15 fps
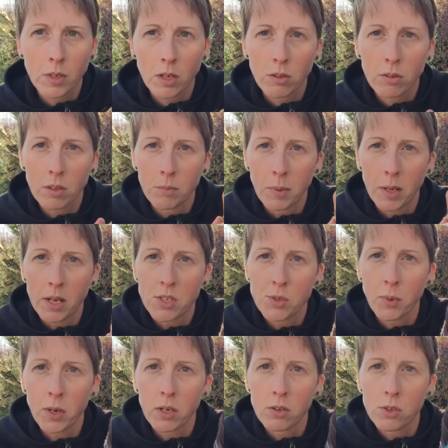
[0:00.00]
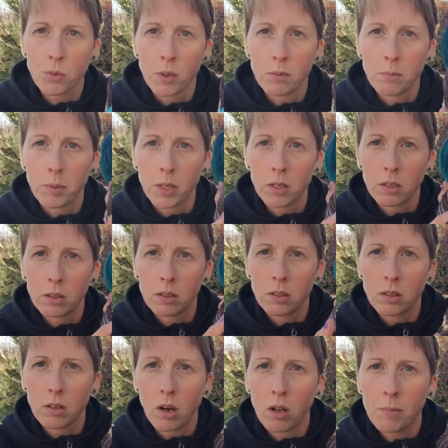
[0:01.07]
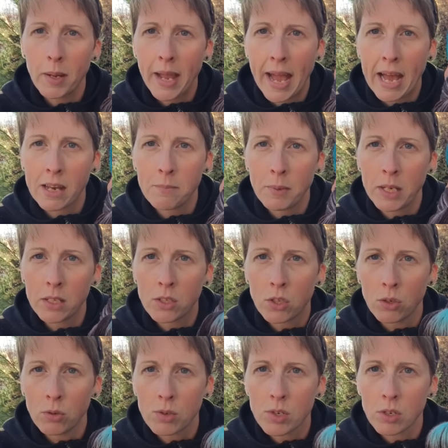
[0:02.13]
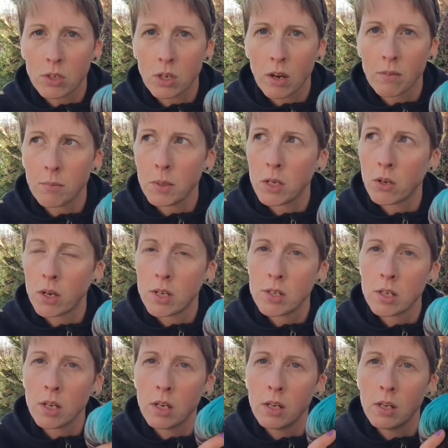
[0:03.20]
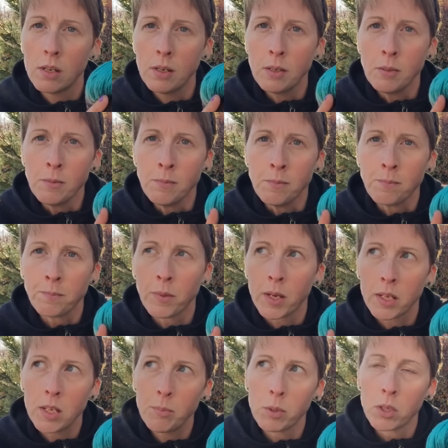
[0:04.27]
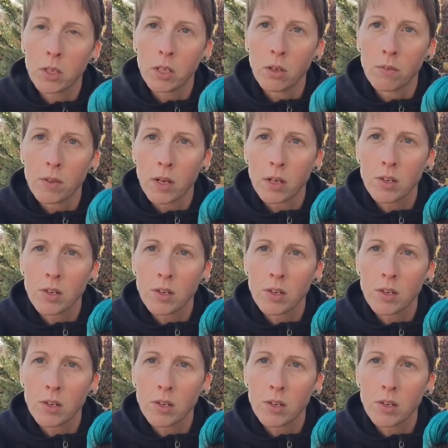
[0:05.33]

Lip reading: Other than my Icebreakers one, but all my handmade toques are driving me crazy. I keep looking over there